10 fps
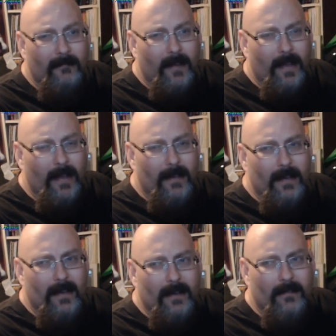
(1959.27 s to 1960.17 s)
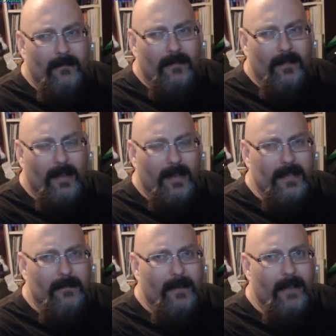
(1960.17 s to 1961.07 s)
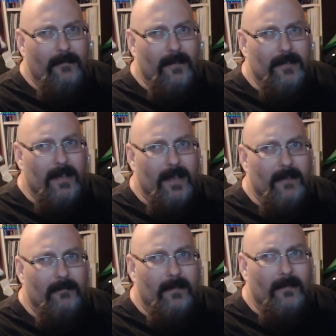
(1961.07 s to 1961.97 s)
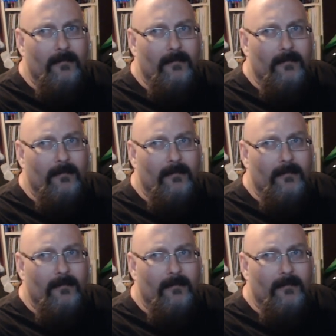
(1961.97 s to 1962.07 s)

And uh, like I said, if, I, if there's enough